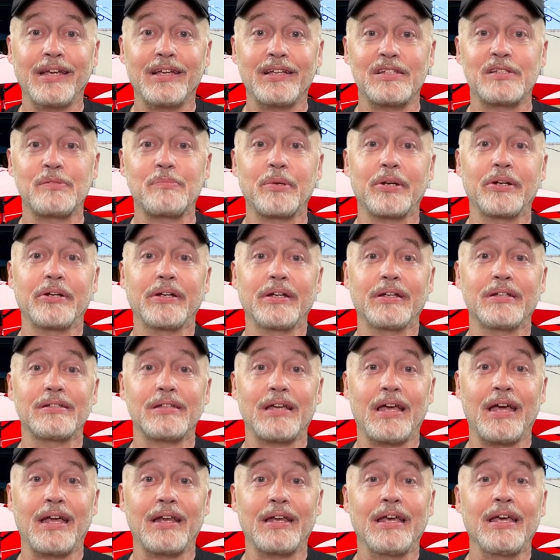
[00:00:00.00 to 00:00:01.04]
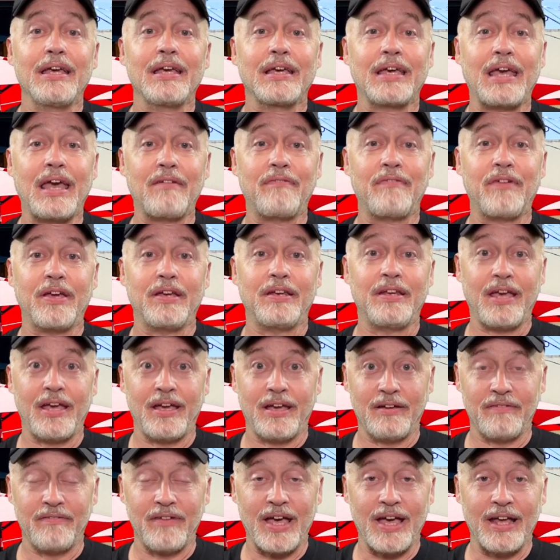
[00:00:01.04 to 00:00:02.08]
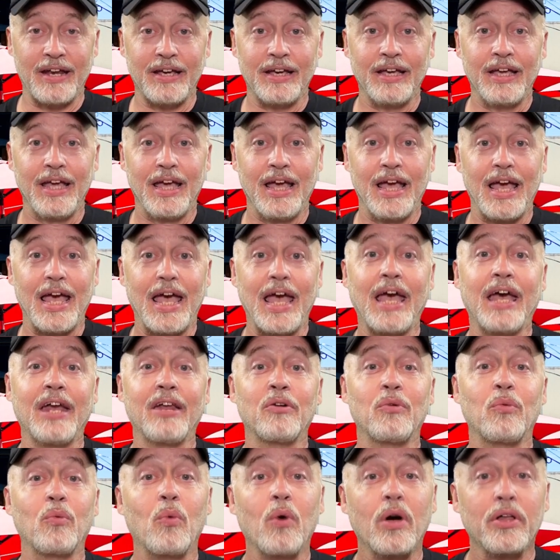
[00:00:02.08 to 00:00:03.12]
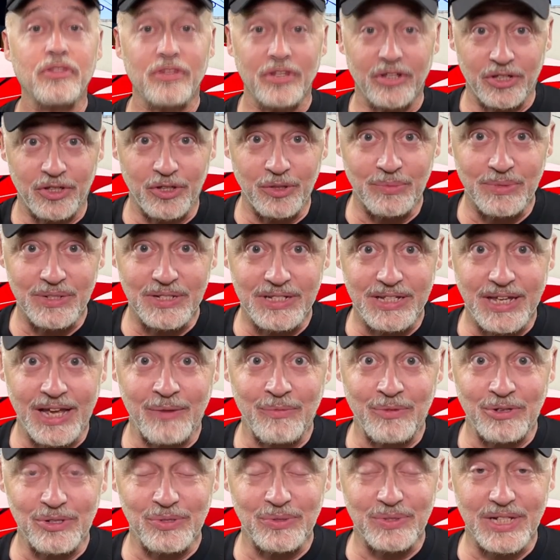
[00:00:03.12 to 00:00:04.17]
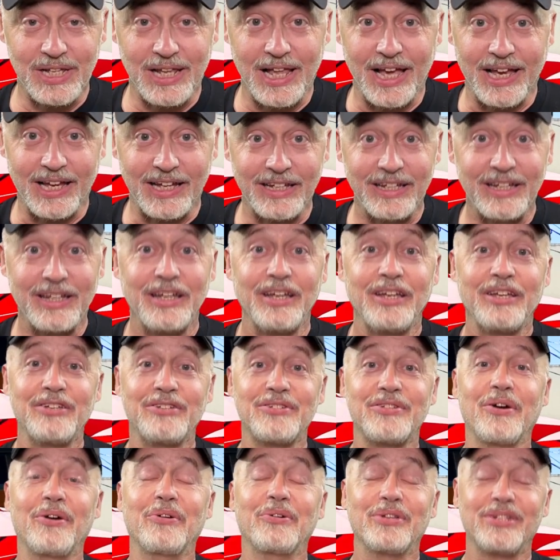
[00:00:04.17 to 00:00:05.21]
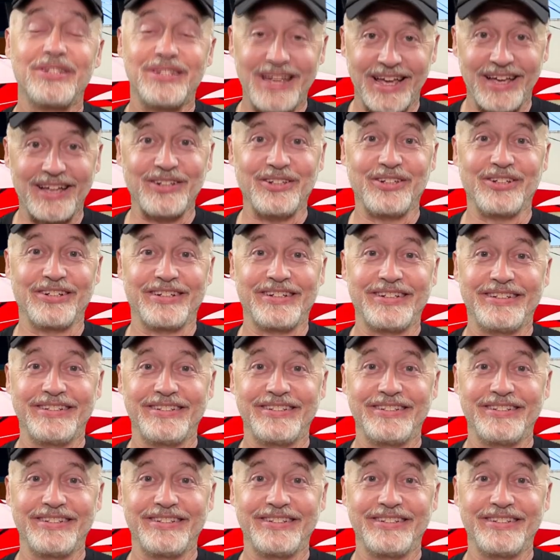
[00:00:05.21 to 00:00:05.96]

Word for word: experience at Cafe de Havana and what the Cuban sandwich was like. So take a look.